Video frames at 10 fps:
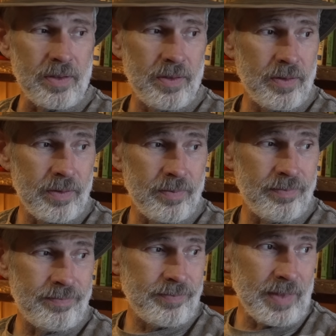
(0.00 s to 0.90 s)

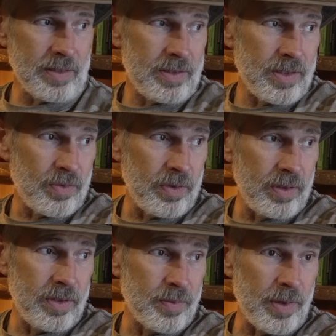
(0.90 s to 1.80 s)
It just
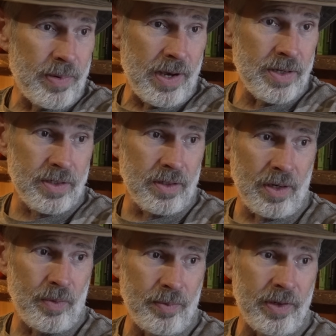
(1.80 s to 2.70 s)
really is my passion and
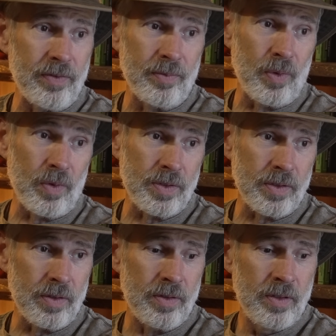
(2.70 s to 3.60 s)
I would be even more
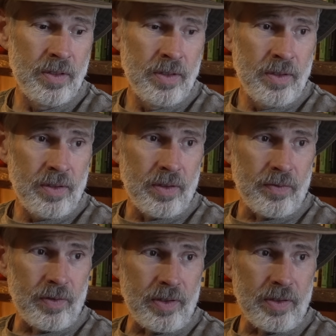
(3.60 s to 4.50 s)
so
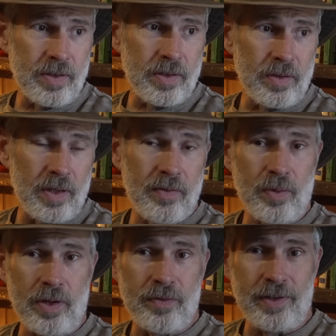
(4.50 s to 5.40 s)
if I didn't still have a
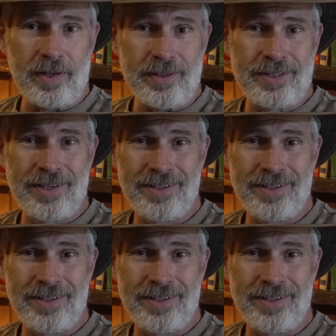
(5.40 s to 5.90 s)
wife and kids